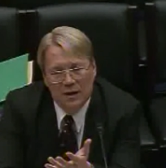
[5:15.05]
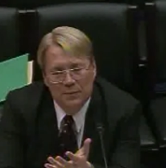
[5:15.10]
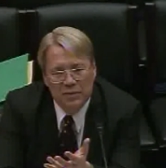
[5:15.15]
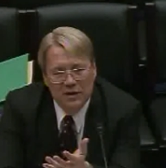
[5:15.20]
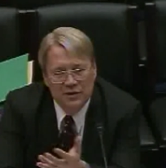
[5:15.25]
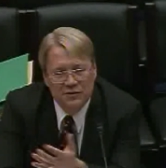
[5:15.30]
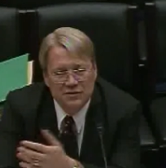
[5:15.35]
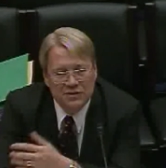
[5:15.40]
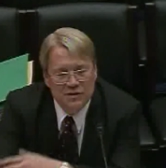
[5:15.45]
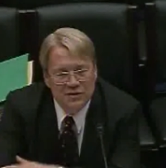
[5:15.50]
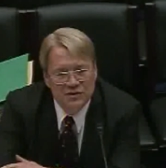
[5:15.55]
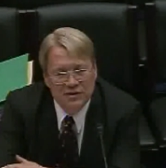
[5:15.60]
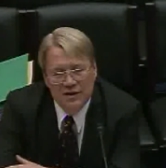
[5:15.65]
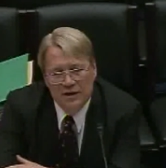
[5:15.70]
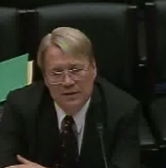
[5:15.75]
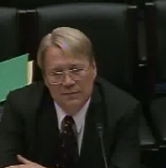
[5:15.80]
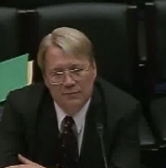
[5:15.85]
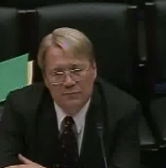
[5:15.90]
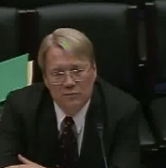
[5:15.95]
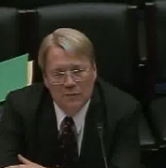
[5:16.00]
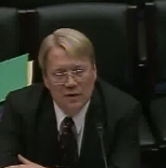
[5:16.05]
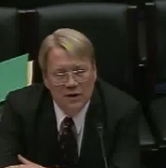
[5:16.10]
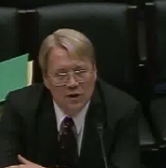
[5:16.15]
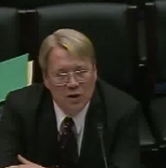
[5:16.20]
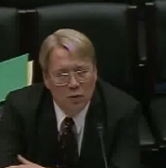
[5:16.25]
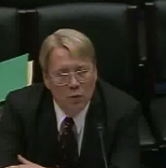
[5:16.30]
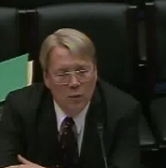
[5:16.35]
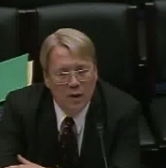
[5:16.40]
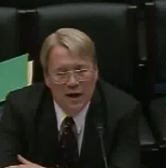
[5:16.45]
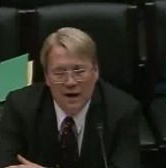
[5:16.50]
I'd be interested to see
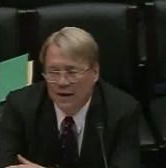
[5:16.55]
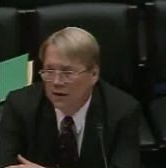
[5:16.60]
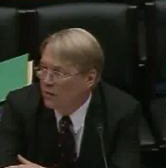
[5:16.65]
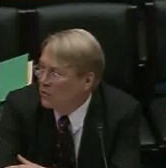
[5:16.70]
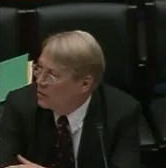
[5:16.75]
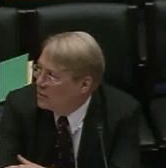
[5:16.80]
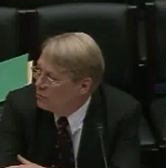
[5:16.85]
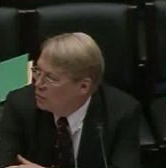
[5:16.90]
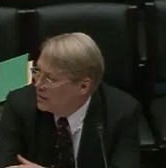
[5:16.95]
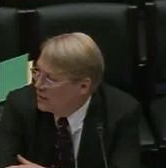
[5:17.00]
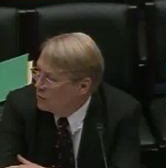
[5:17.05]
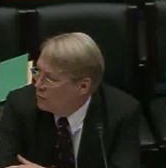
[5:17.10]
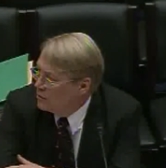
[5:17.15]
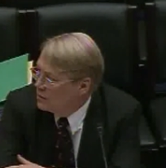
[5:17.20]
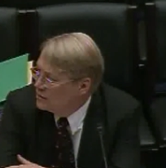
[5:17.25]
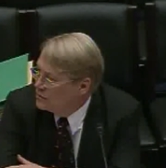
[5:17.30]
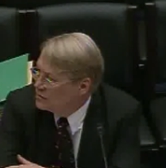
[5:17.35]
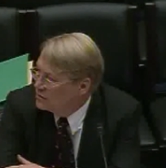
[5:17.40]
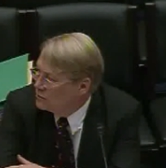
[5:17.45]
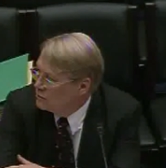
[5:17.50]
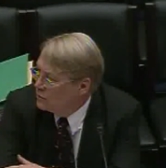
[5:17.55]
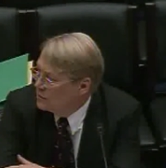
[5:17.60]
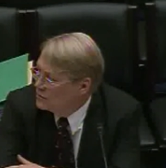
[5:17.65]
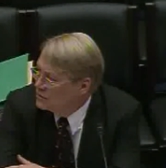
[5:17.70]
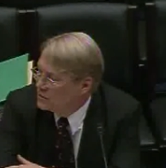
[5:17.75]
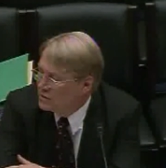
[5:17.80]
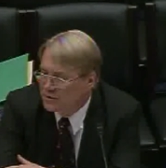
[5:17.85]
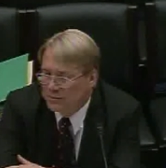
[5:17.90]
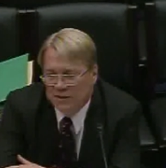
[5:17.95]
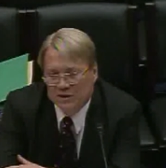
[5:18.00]
you know, why her complaint was,
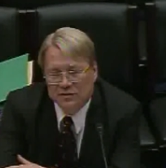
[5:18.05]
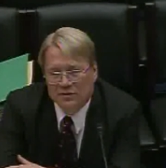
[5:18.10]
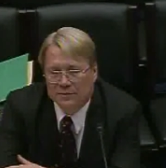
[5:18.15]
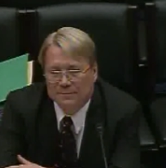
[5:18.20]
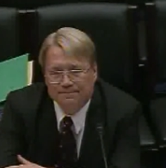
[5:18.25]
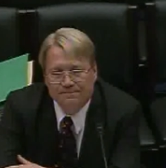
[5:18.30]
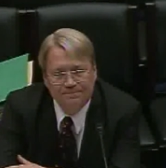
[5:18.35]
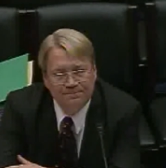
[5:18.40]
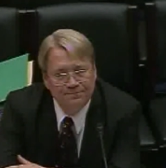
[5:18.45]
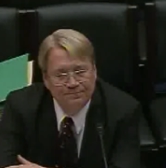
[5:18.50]
was dismissed.